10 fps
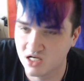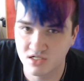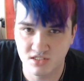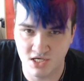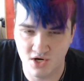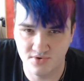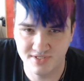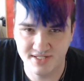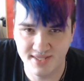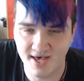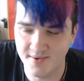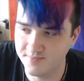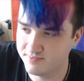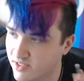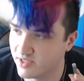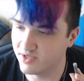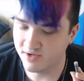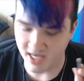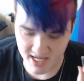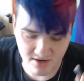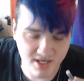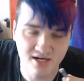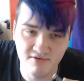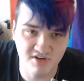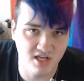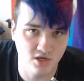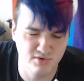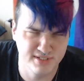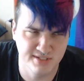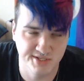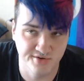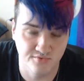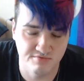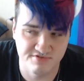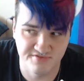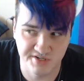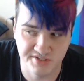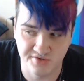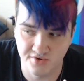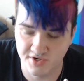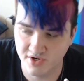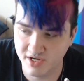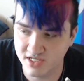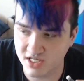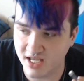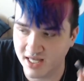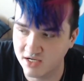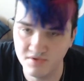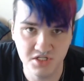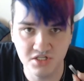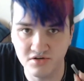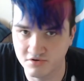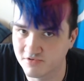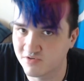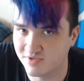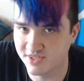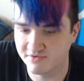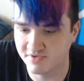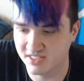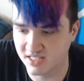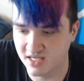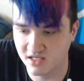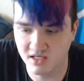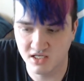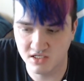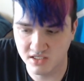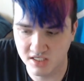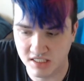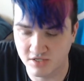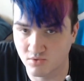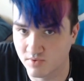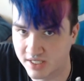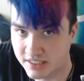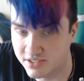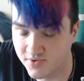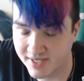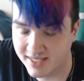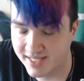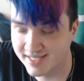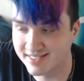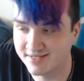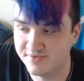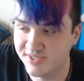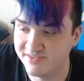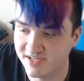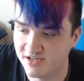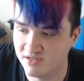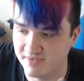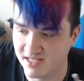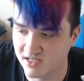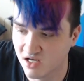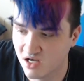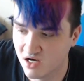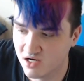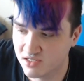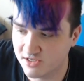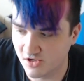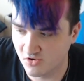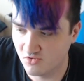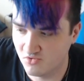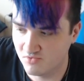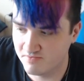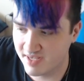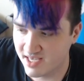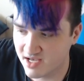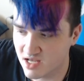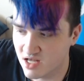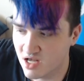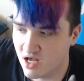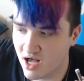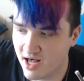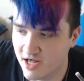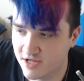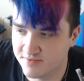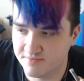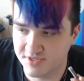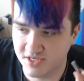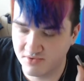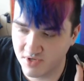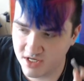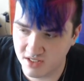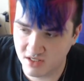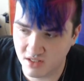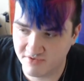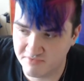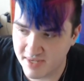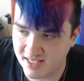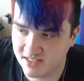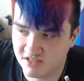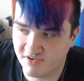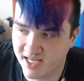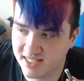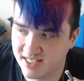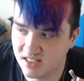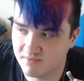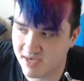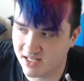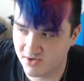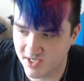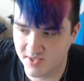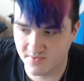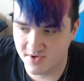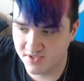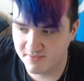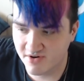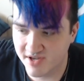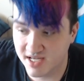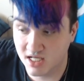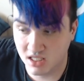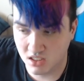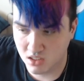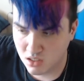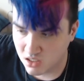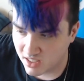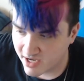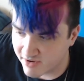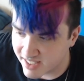tone to them. Okay, now kind of going in like reverse order-ish, I kind of want to just go over what's in each of these like real and quick line, because I don't want this video to be too big. But this one Peace is frankincense, mandarin, rosemary, clary